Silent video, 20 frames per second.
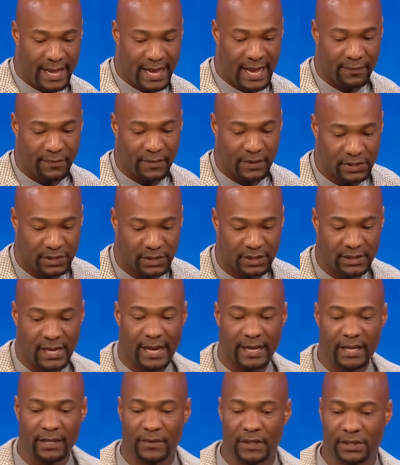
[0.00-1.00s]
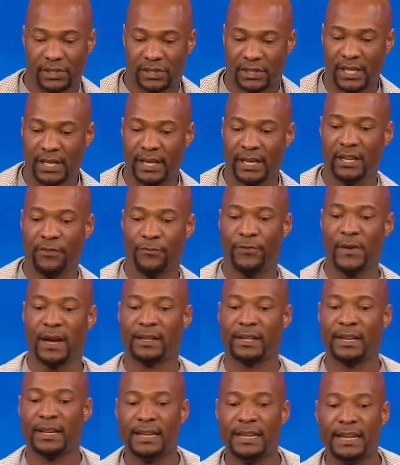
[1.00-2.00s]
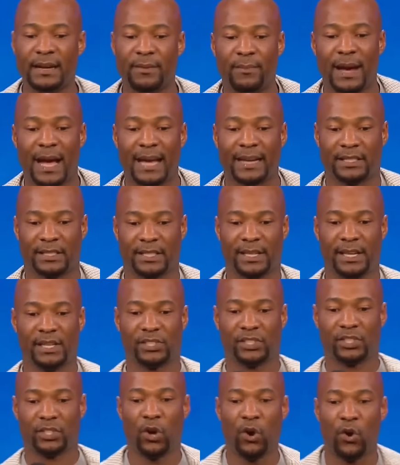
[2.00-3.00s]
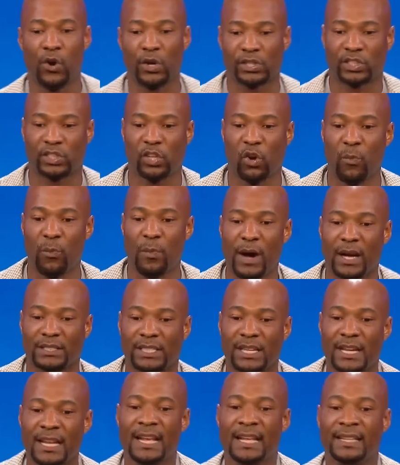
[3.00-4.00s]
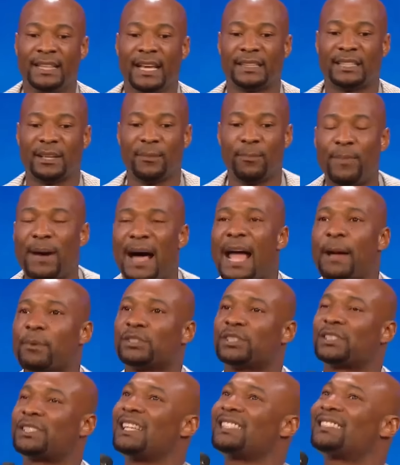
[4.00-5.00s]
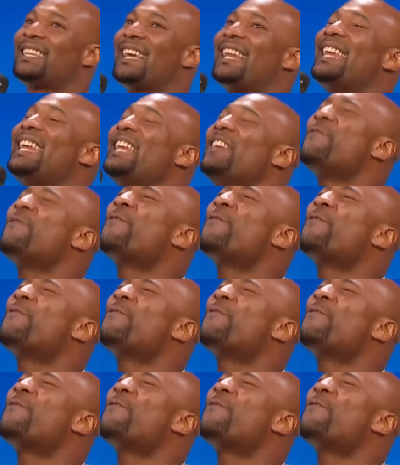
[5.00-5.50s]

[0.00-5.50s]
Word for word: and the state of the city affected Nehemiah to his core so much that the Bible says that he